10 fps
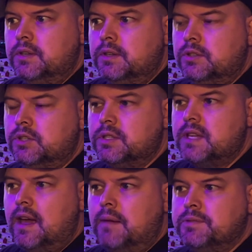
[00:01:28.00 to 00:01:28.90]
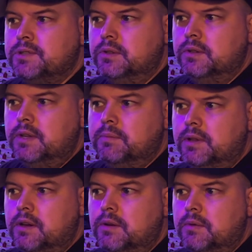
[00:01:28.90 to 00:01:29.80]
just absolutely
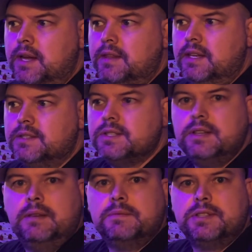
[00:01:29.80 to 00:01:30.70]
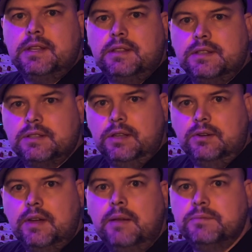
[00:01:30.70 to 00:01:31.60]
blown away that it seems that this
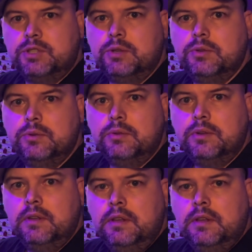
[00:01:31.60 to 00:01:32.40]
little M2